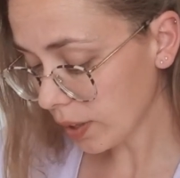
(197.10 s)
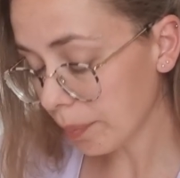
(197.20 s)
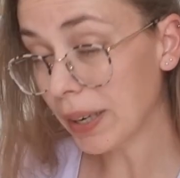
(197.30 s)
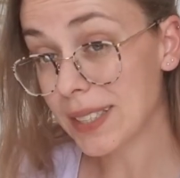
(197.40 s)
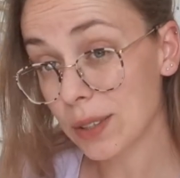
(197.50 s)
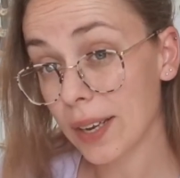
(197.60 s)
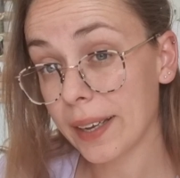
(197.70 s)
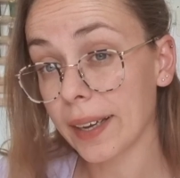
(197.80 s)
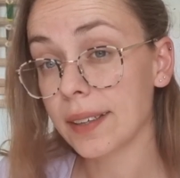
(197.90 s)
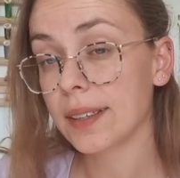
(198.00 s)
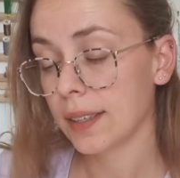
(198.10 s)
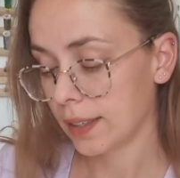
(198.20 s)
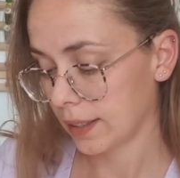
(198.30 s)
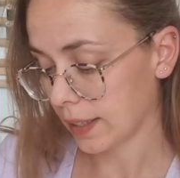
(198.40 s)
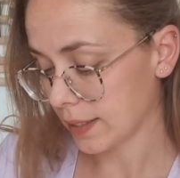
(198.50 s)
But I still like it.
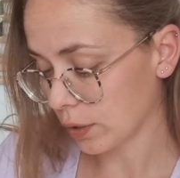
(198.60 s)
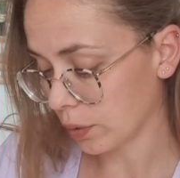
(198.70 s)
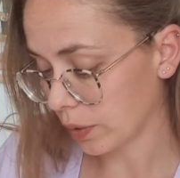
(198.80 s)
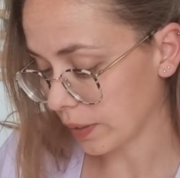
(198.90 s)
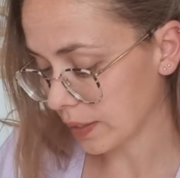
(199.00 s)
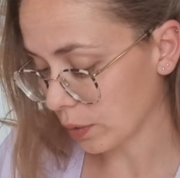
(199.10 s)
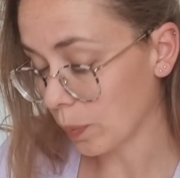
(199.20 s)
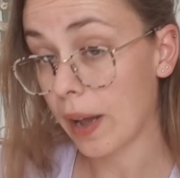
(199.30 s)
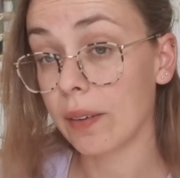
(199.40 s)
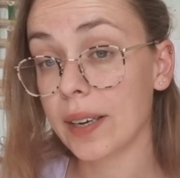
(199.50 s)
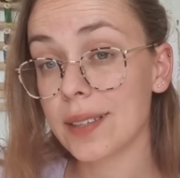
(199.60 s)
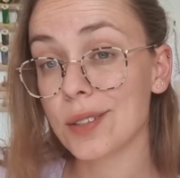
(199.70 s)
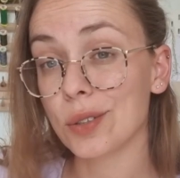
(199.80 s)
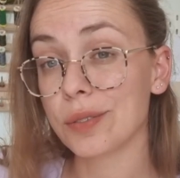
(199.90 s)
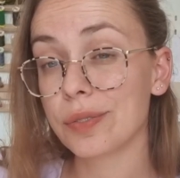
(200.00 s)
I still wear it
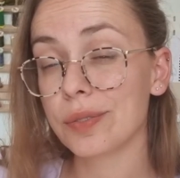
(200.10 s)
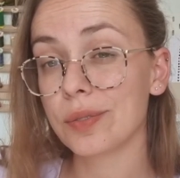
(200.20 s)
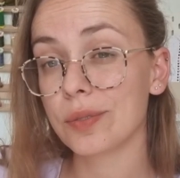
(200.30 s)
sort of